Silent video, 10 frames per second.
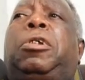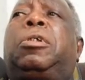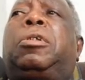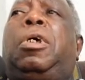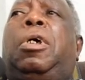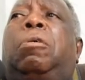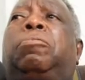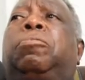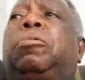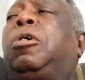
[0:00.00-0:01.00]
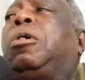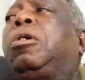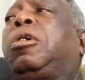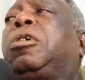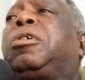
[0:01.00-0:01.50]
these
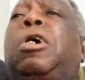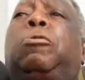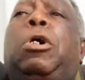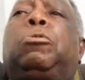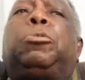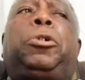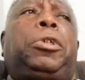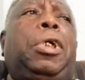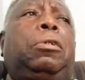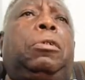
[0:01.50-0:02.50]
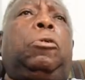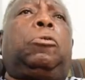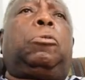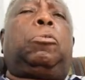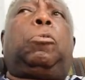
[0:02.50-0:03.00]
Yahoo boys and
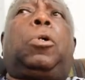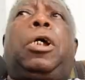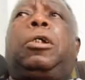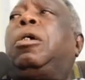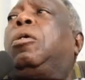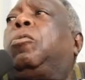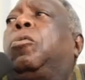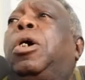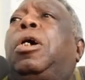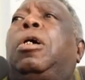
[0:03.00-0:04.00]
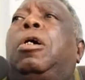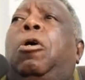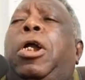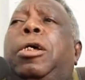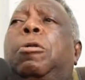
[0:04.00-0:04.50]
those who carry.
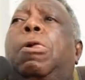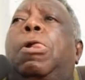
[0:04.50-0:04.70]
All right,